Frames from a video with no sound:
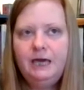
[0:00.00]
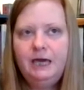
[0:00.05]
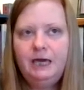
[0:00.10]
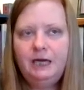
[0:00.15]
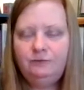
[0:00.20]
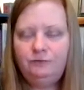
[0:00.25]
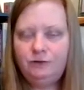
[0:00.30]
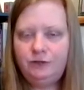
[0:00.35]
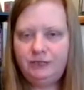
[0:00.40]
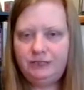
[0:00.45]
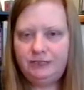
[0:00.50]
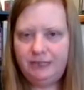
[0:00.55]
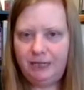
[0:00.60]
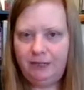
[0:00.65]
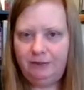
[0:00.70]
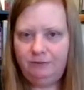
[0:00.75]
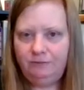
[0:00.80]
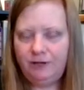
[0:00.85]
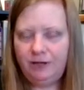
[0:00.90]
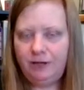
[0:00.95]
and for the
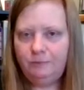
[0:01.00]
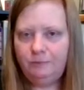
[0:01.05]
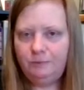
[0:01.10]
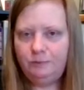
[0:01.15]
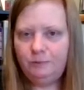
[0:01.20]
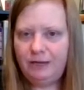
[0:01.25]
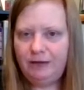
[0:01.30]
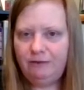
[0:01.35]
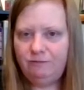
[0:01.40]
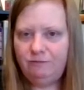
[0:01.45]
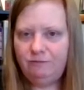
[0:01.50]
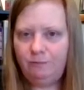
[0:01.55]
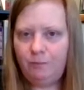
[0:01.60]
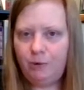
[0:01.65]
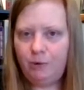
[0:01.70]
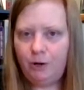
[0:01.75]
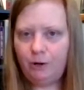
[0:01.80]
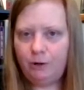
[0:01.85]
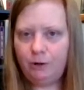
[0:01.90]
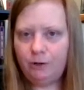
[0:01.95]
10 of Cups, we have
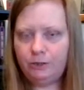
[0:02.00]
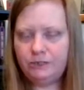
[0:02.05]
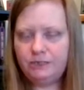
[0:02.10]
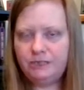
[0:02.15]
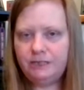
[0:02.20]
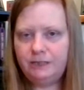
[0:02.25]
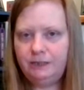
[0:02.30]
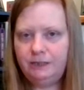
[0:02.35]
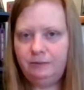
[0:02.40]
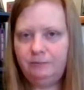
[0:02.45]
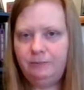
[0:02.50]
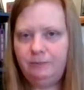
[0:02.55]
Mars in